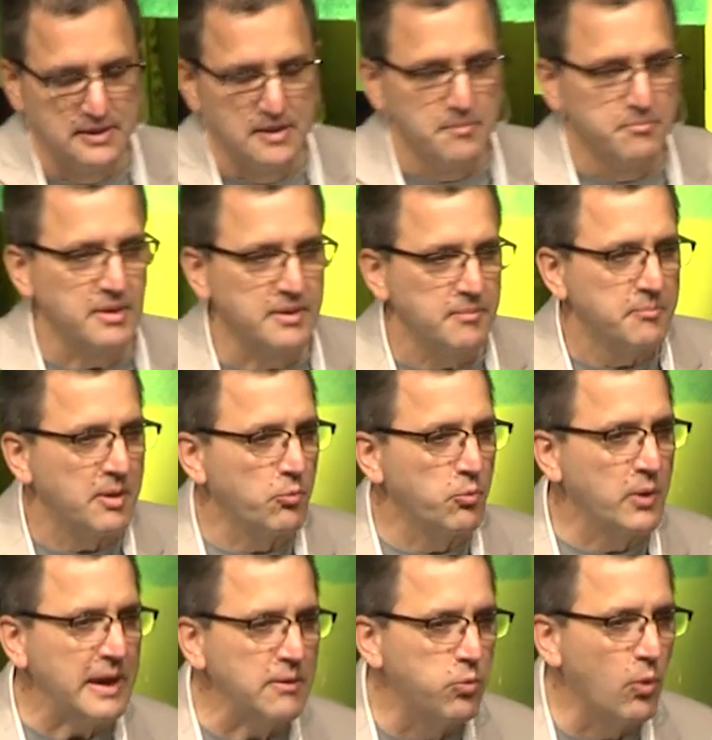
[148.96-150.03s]
But
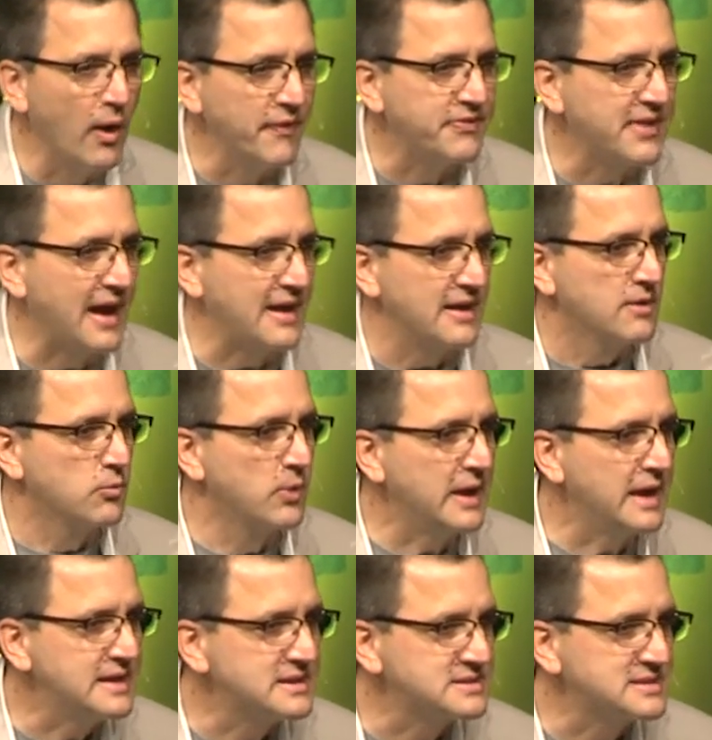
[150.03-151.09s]
we want that. We
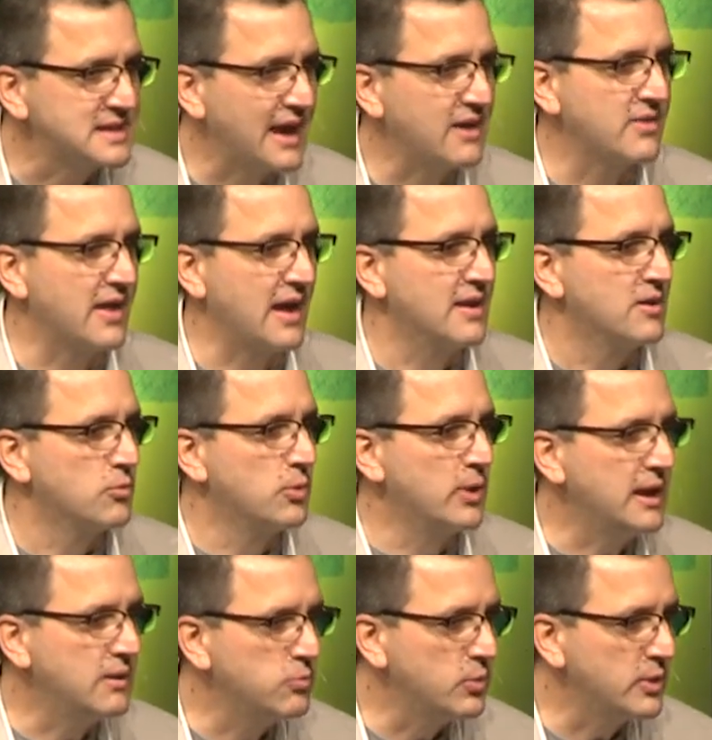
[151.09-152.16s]
desire that.
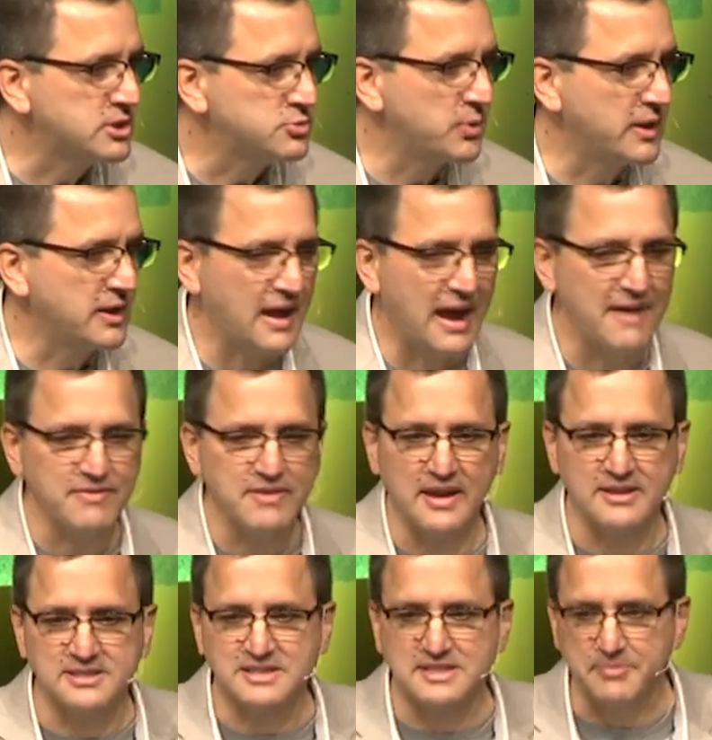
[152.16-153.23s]
We wish we could have that.
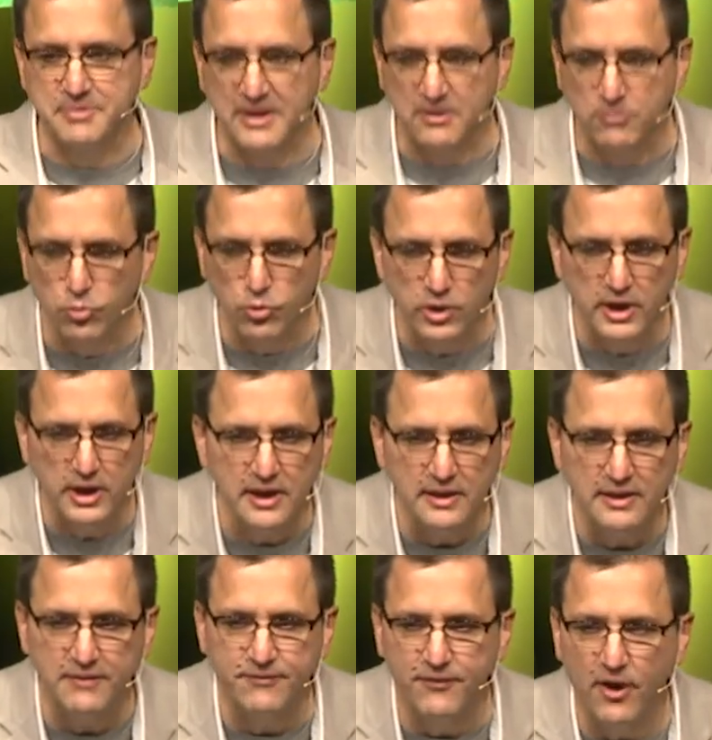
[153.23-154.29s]
It's something
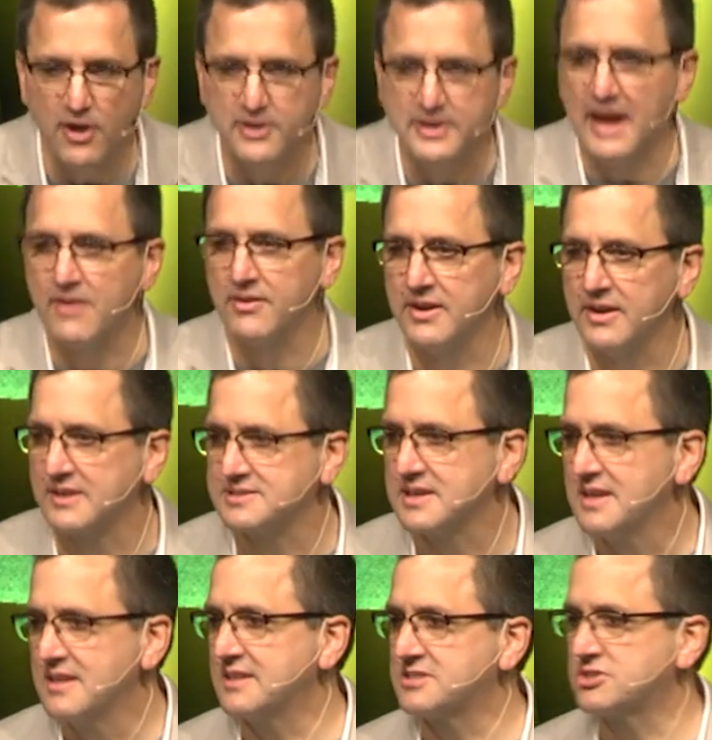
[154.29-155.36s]
really far down in us
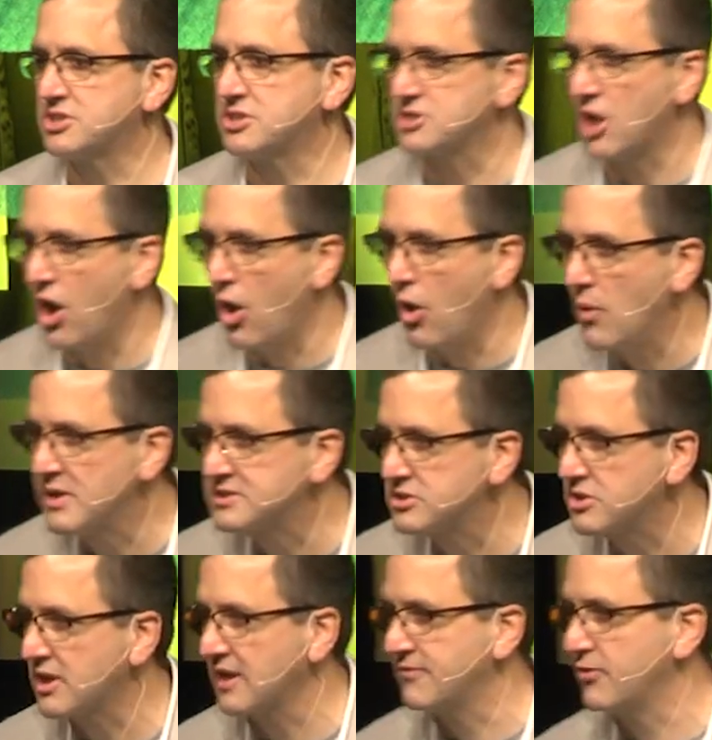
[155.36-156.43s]
that's just always
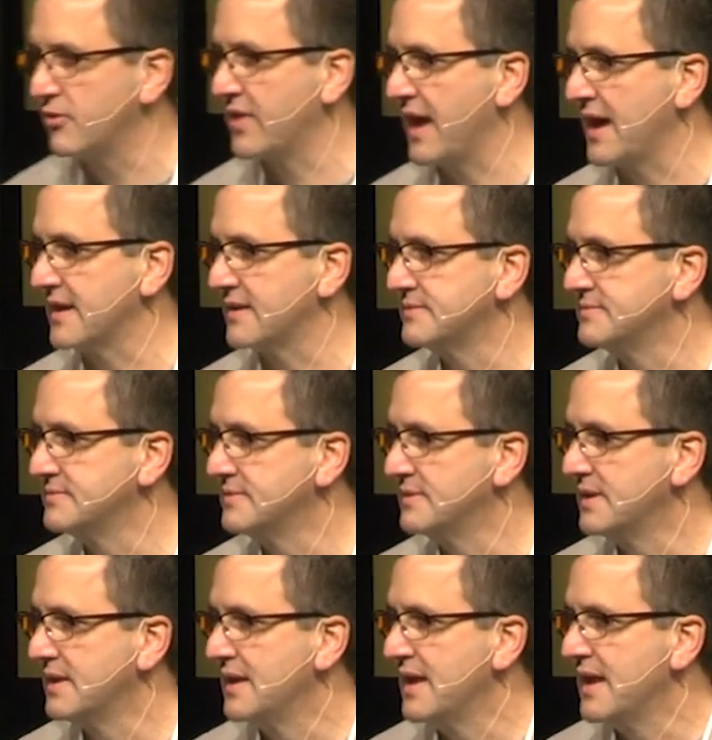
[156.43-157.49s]
looking for that.
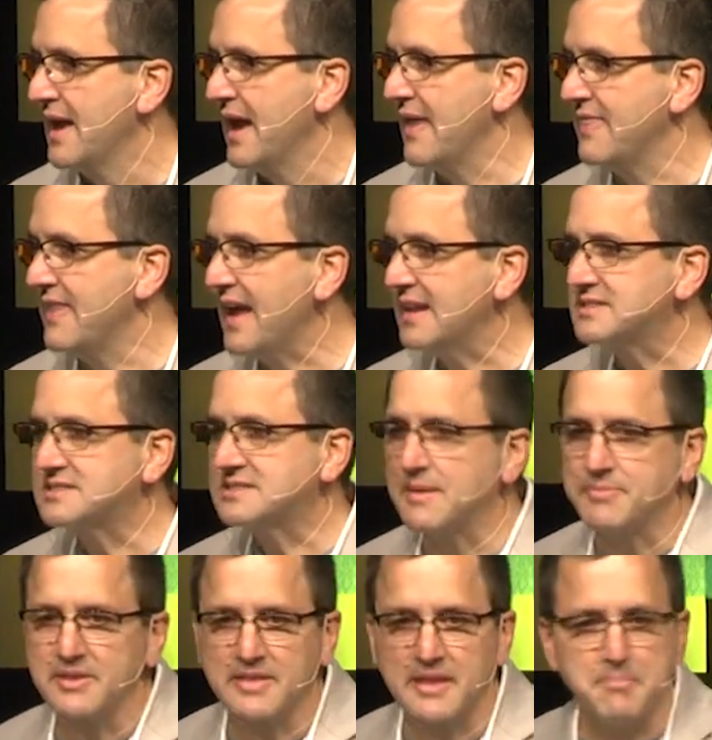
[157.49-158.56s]
And that is
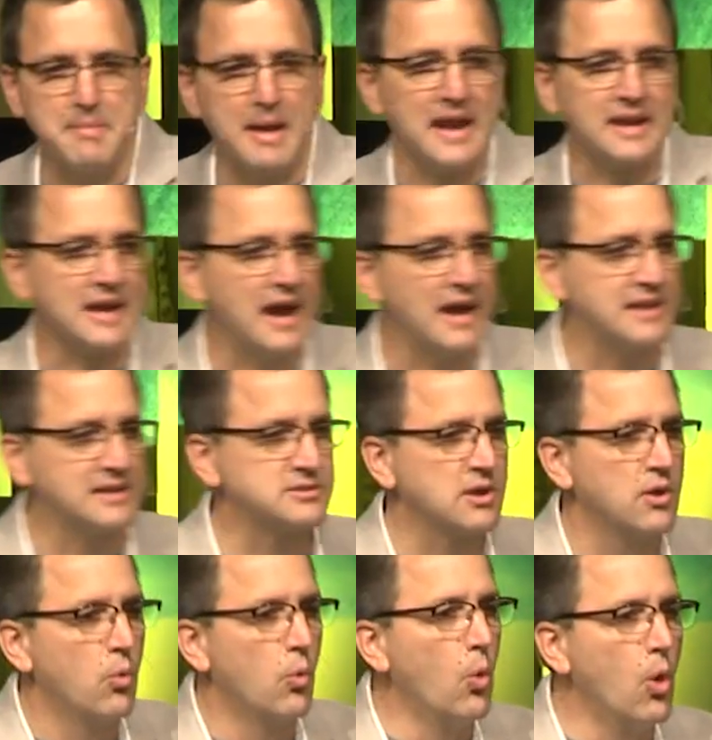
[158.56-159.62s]
something that mankind has
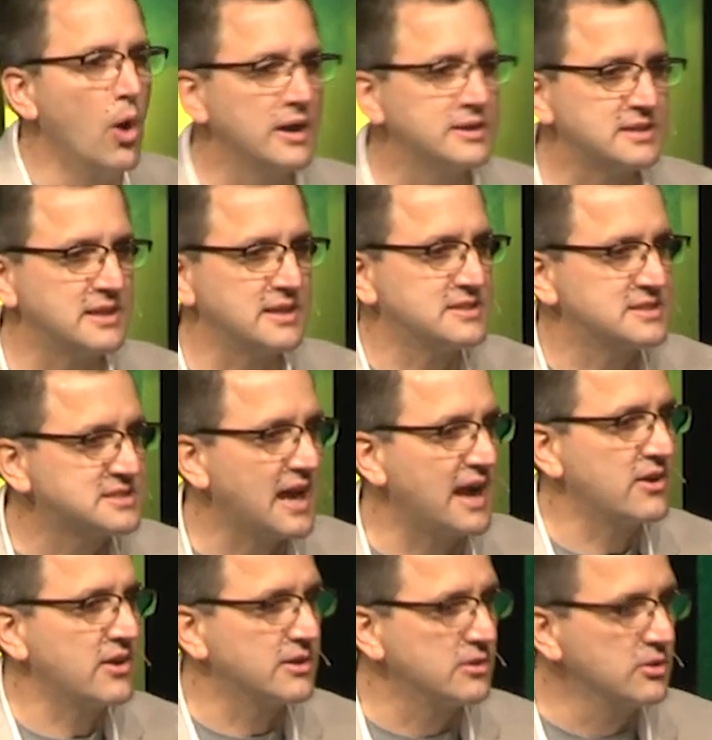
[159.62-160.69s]
wanted and desired
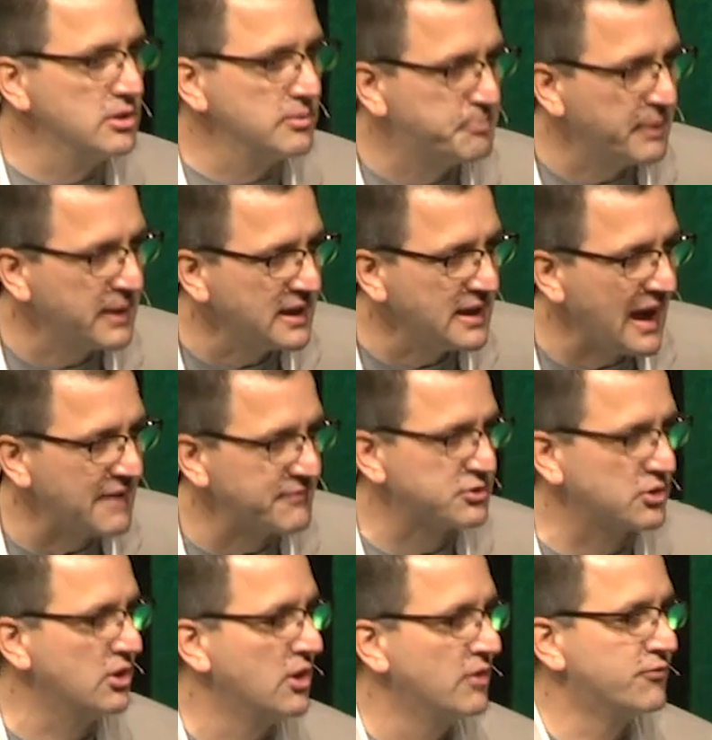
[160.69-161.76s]
and been
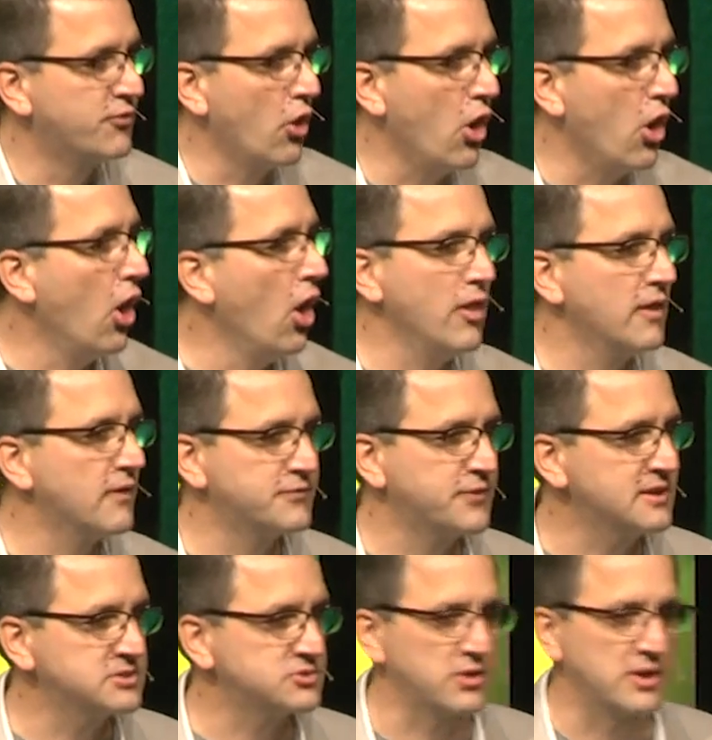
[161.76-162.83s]
after for all of
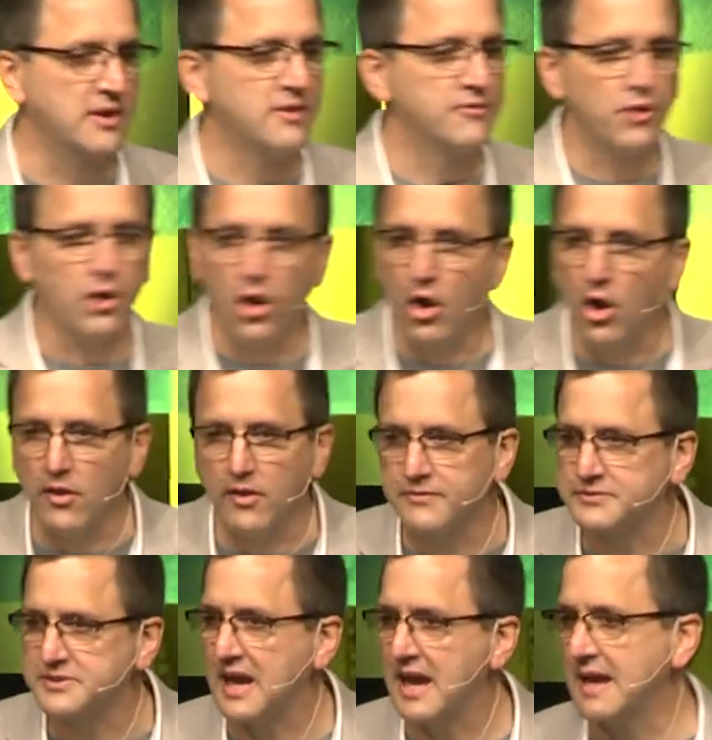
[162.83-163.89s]
history, for all of
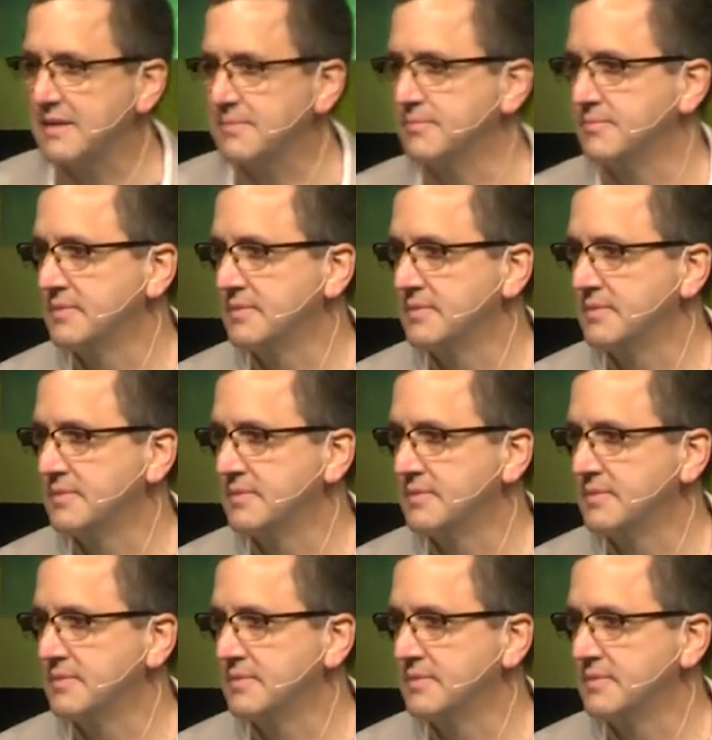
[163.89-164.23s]
time.